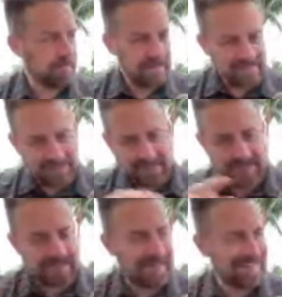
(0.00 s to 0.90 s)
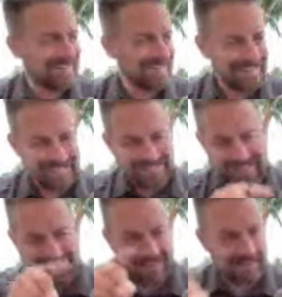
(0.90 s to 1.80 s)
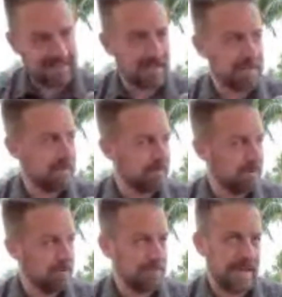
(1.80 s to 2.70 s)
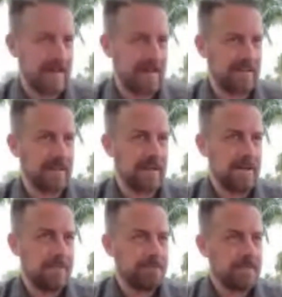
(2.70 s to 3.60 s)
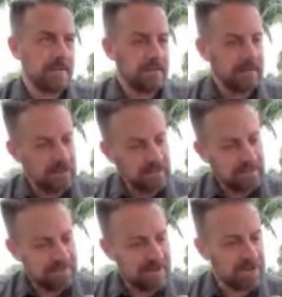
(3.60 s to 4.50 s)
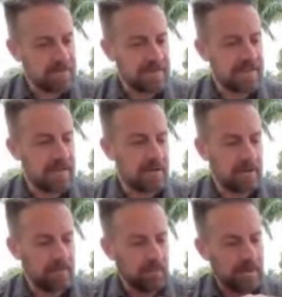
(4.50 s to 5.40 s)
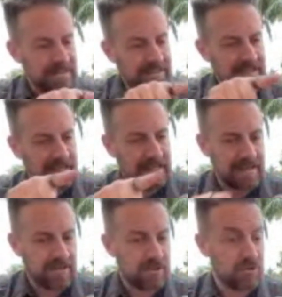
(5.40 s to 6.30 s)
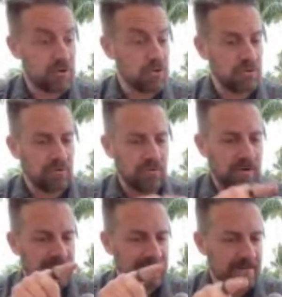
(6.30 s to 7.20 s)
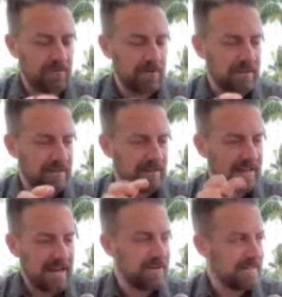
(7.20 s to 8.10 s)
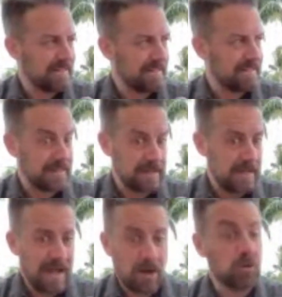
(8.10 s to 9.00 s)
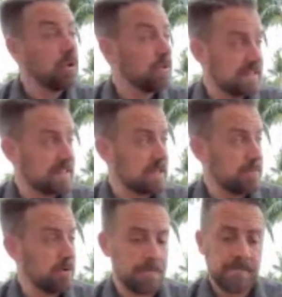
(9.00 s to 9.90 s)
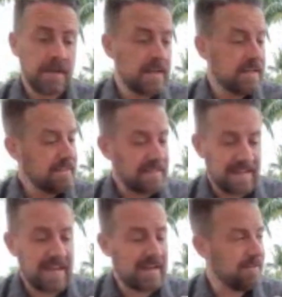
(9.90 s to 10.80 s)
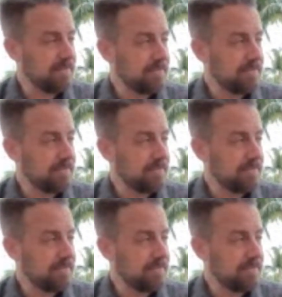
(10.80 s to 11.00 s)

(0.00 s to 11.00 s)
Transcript: this is the dent, this is the pulp, and look at the measurements here, and we see that circle where the caries is and how close it is to the pulp. Today,